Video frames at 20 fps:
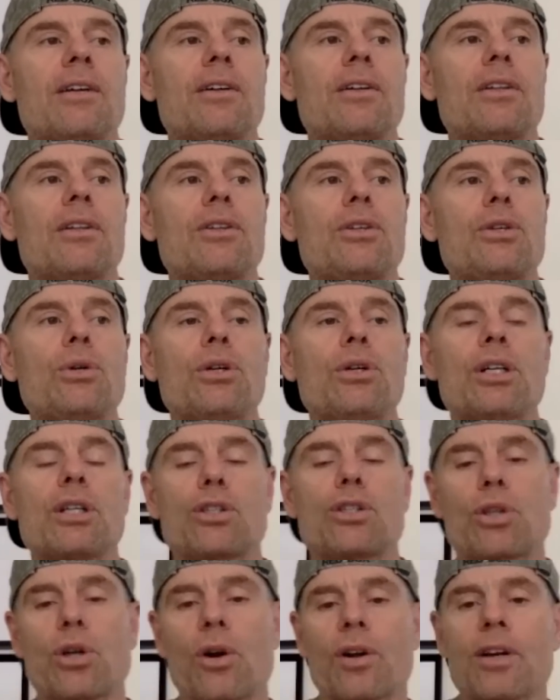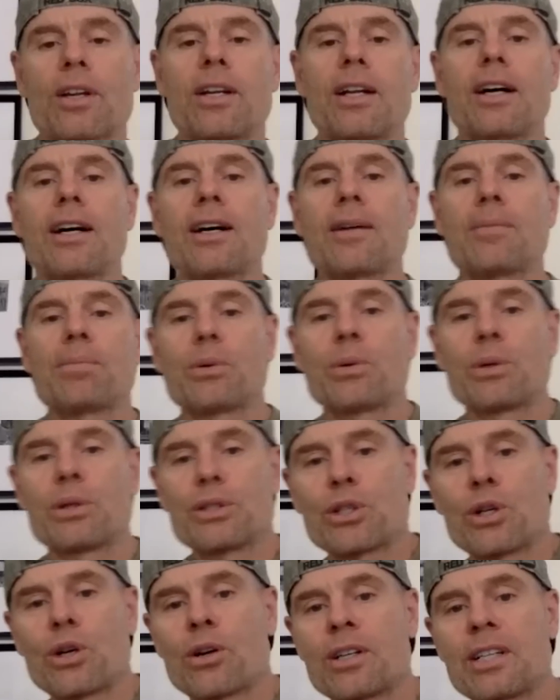you could turn it up or
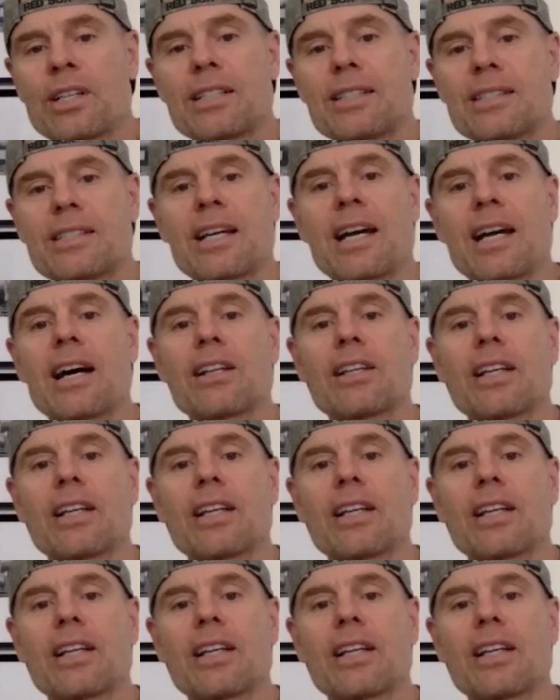turn it down.